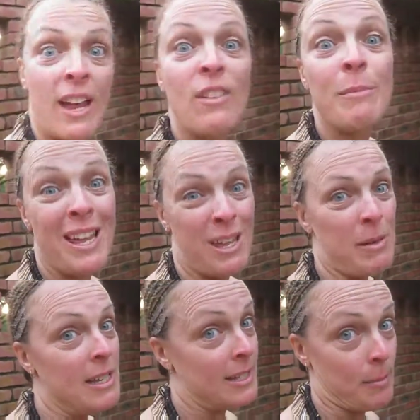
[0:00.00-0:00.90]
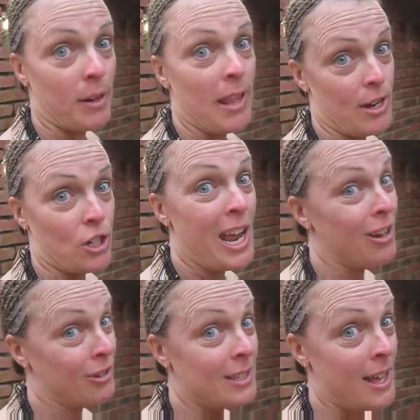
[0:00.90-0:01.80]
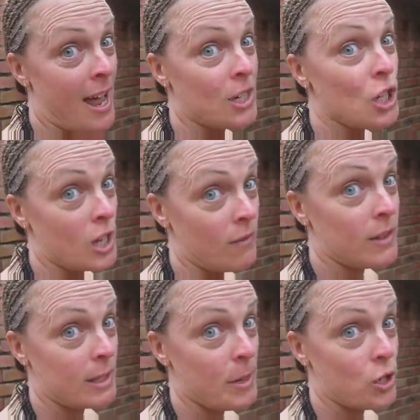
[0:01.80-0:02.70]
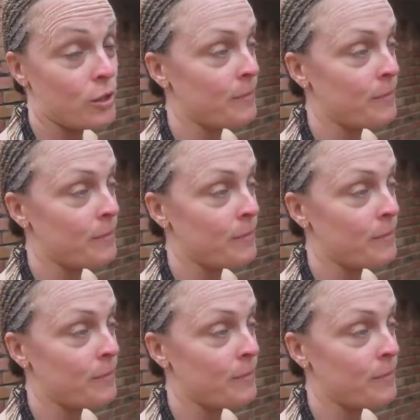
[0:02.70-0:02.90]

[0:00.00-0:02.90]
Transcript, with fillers: even making me a separate lunch. How good's that? Don't I feel special?